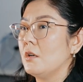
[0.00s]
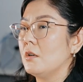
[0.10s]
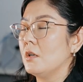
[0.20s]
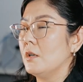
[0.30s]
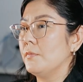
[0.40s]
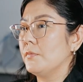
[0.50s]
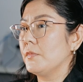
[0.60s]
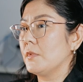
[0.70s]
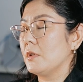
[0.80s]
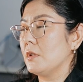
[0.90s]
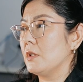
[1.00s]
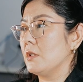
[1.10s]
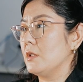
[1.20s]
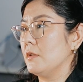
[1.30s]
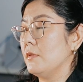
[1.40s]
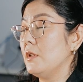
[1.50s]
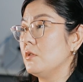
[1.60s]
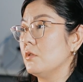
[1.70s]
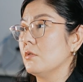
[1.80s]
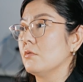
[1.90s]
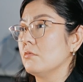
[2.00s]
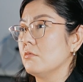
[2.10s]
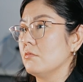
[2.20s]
the video